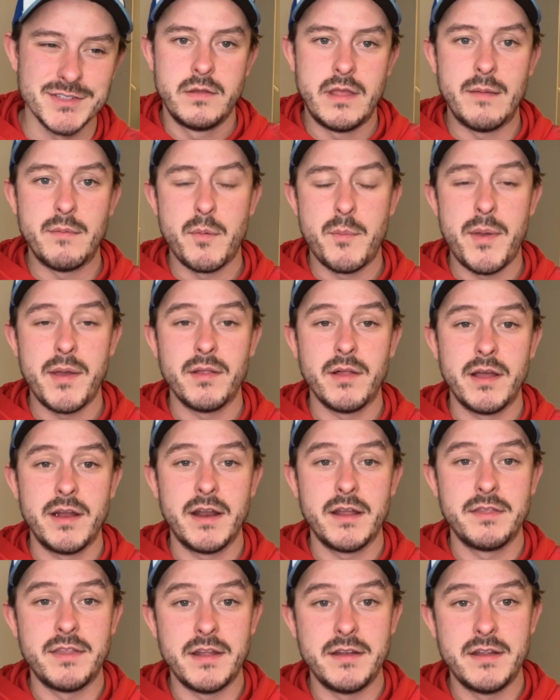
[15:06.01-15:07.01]
Tampa Bay Lightning,
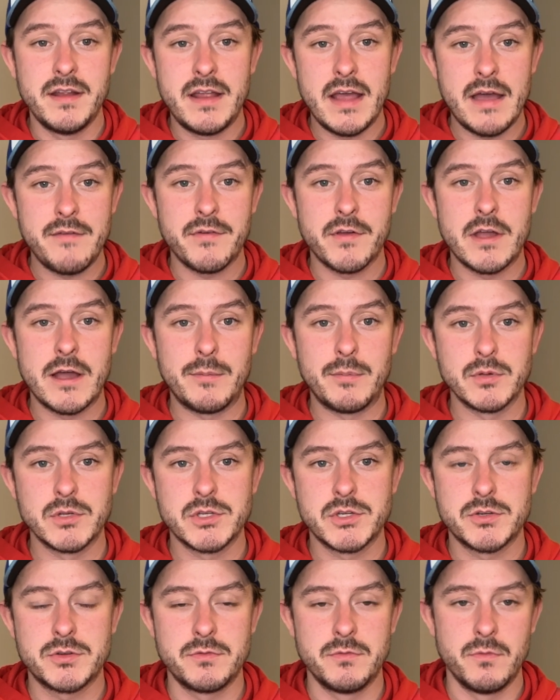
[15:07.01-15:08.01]
they did have a couple
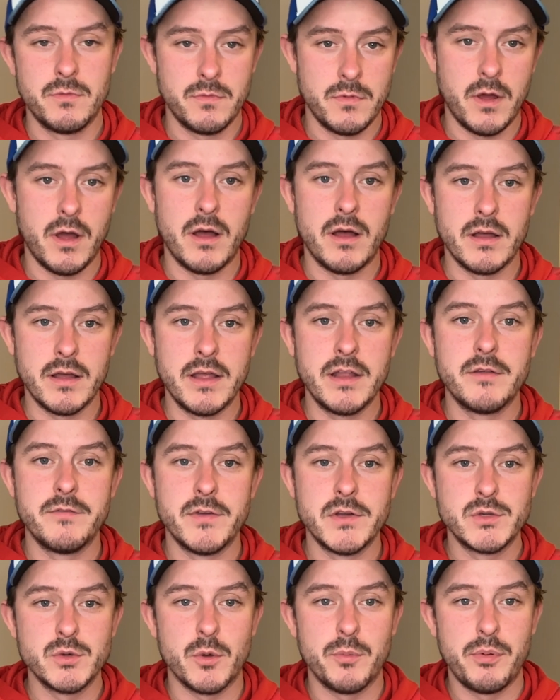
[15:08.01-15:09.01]

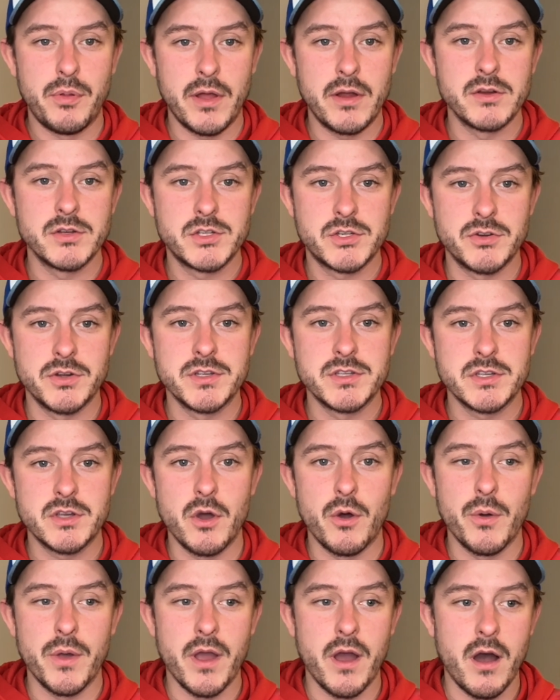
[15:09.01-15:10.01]
individual player streaks
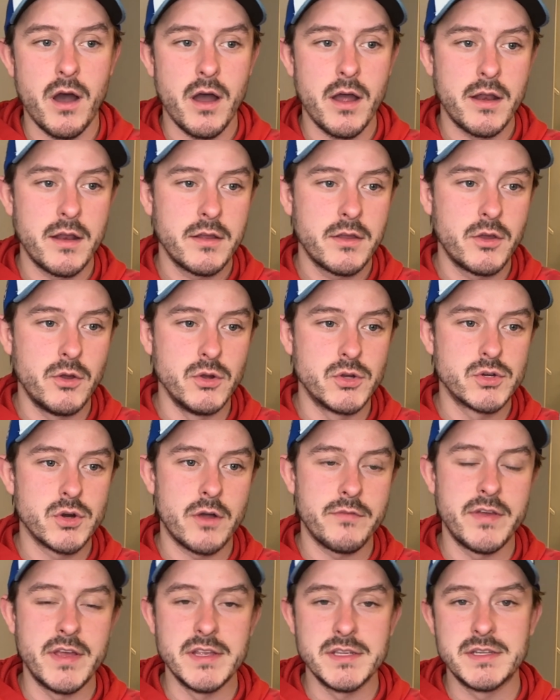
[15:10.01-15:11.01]
going on. Kucherov,
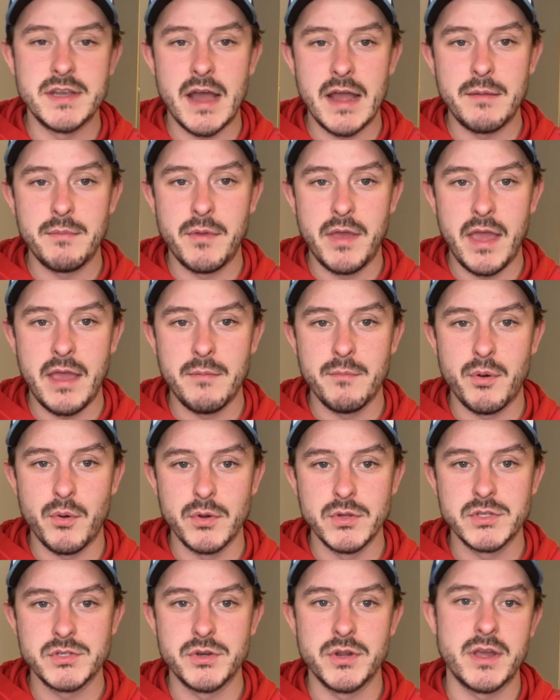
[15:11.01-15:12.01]
his 9-game point
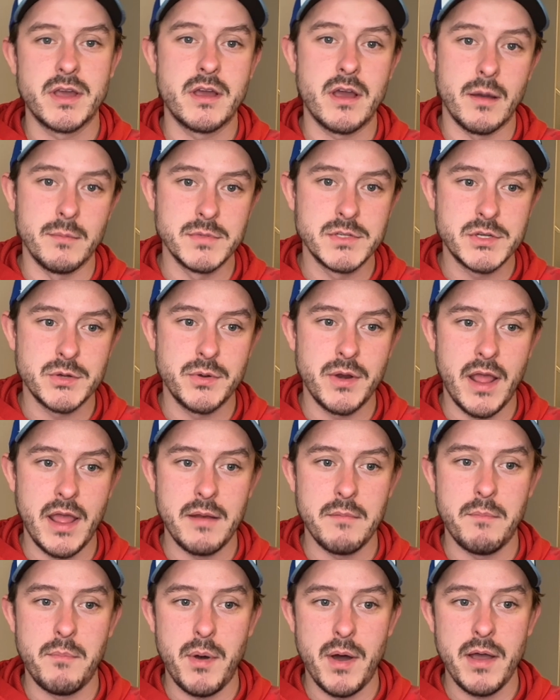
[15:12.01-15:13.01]
streak comes to an end,
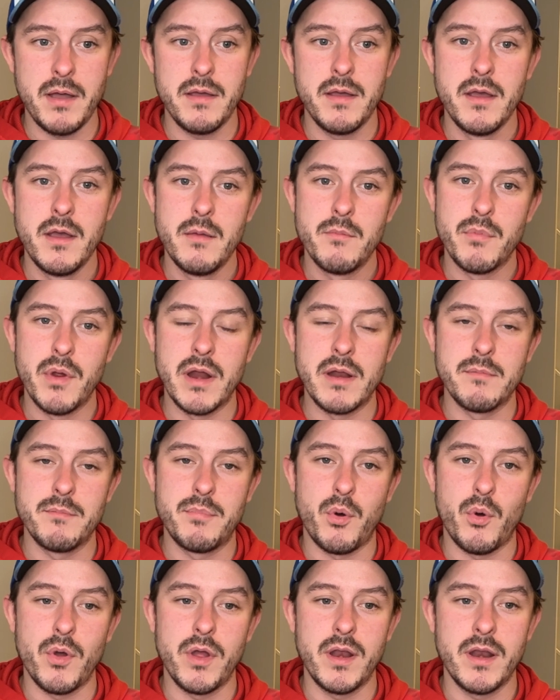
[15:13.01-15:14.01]
but Braden
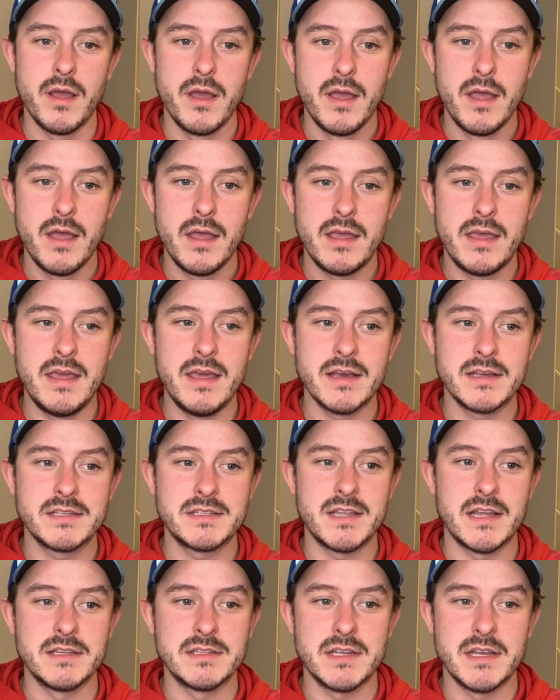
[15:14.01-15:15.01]
Point, he
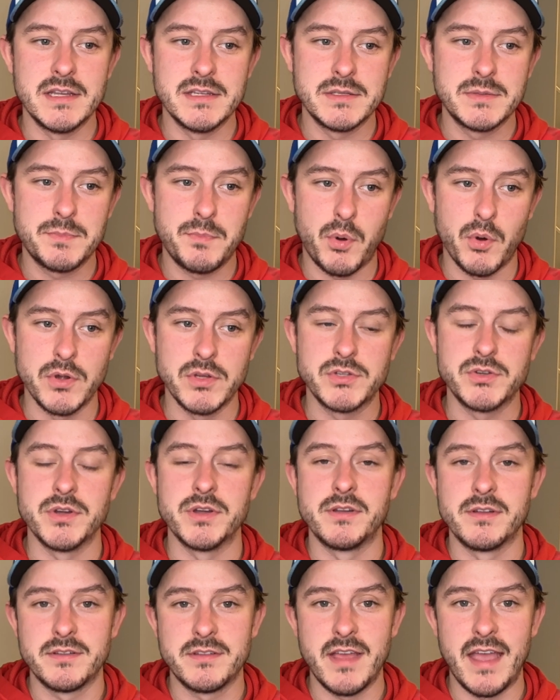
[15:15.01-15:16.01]
extends his point
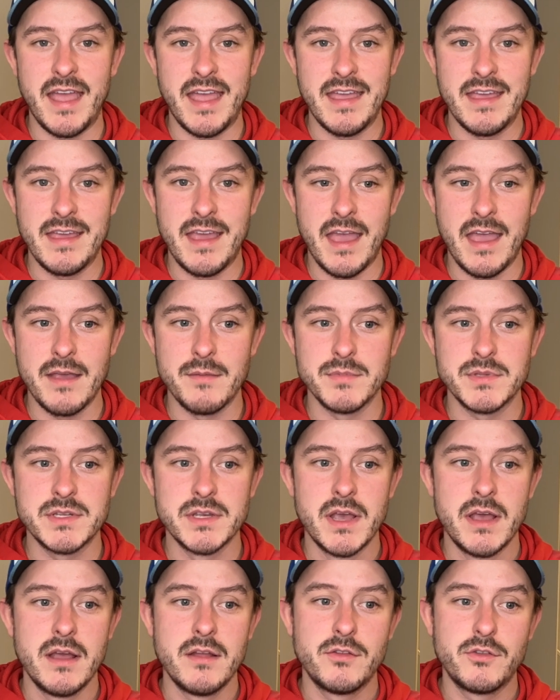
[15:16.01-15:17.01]
streak to 8 games.
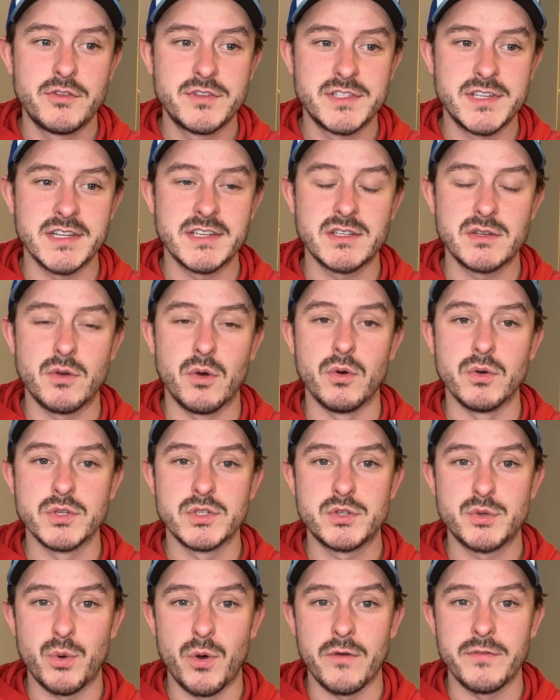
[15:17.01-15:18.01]
6 goals,
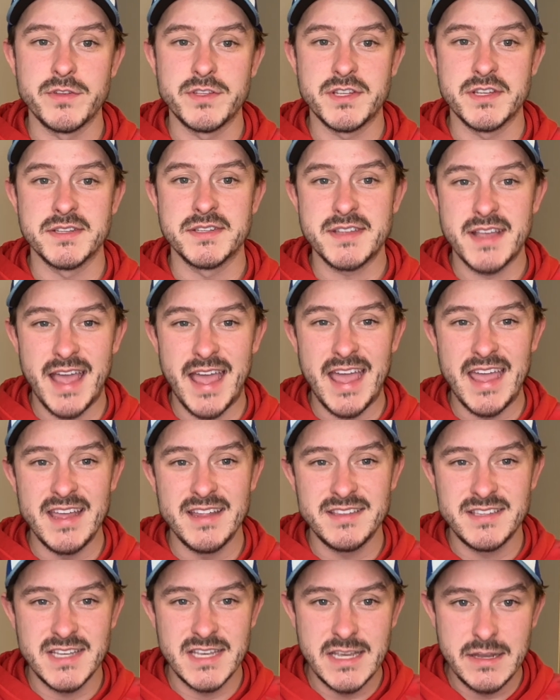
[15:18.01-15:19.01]
12 assists,
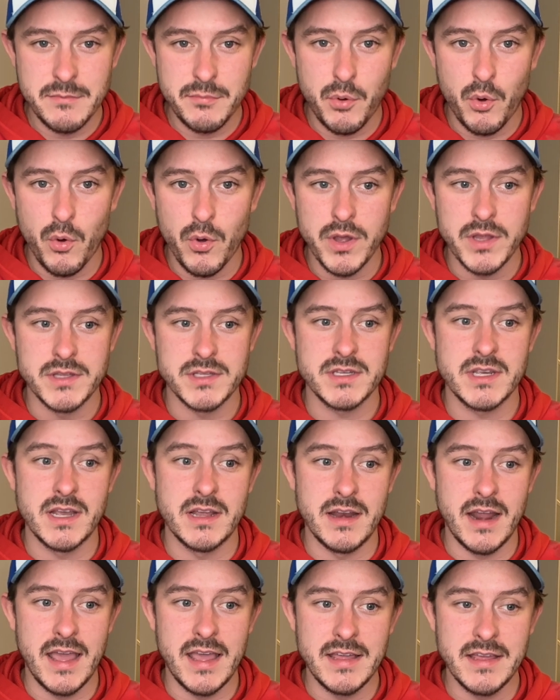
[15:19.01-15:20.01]
18 points in
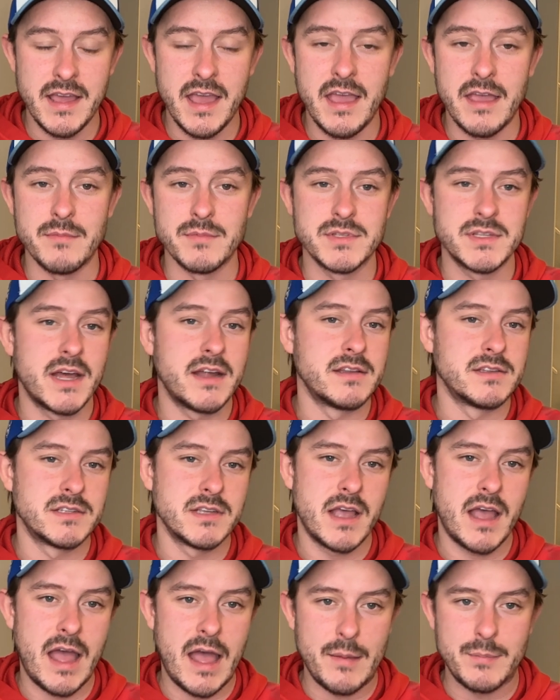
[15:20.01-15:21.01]
8 games. That is
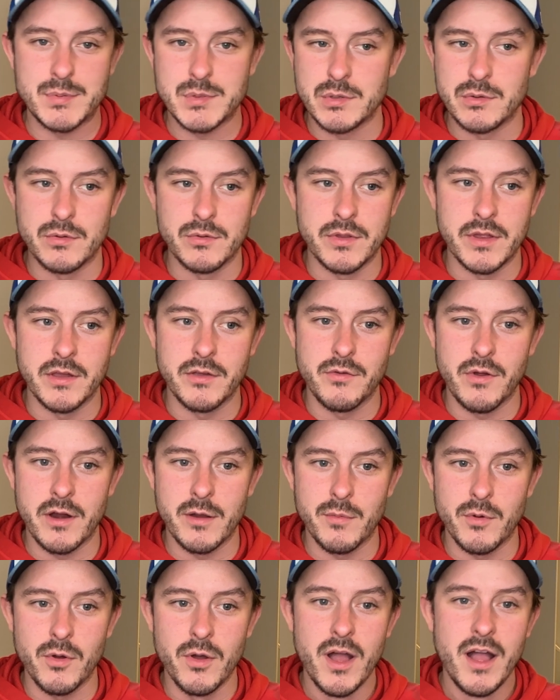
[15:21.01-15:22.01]
absolutely
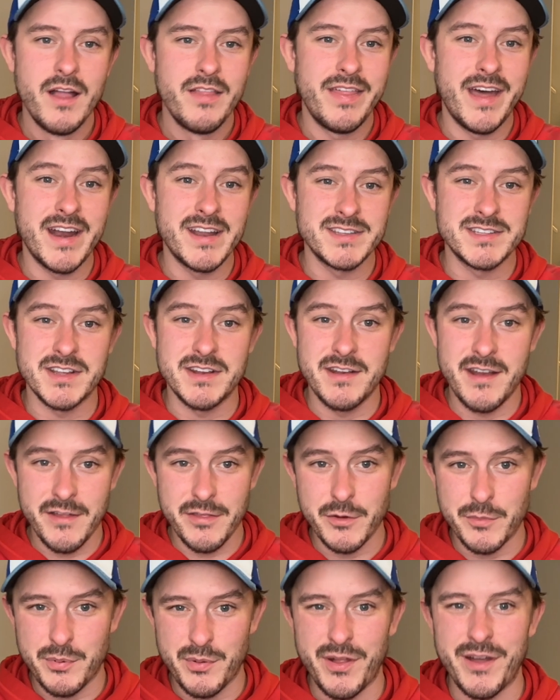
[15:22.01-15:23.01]
incredible. That is another
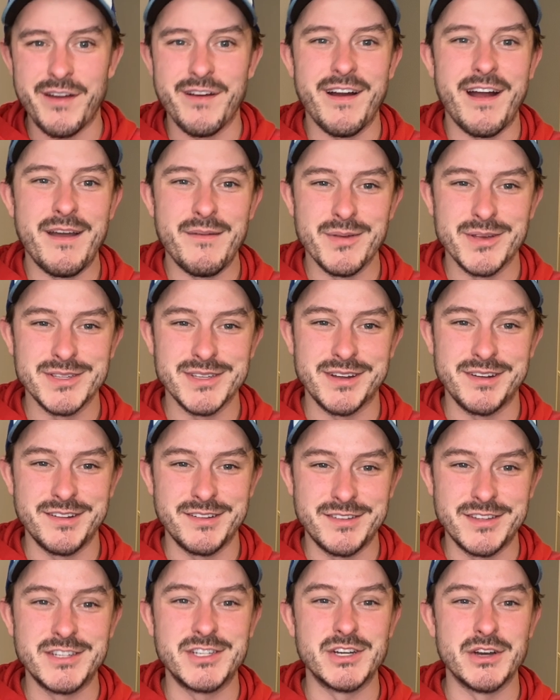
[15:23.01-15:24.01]
player I'm excited
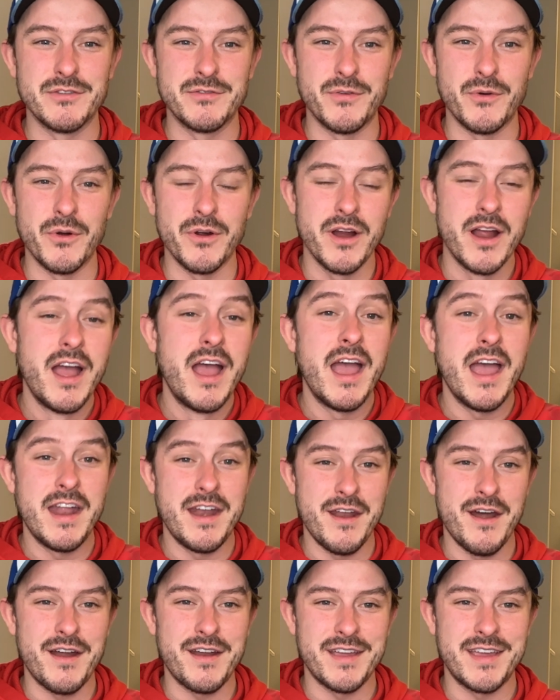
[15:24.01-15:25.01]
to cheer for and
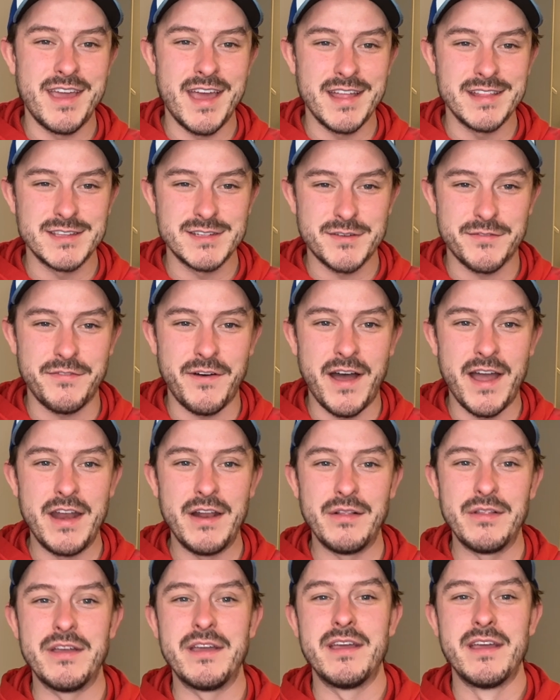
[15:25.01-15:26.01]
not against,
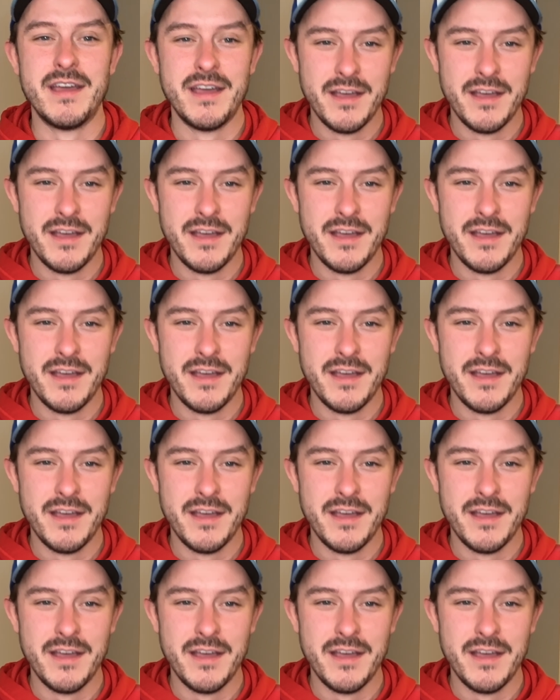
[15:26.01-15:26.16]
finally.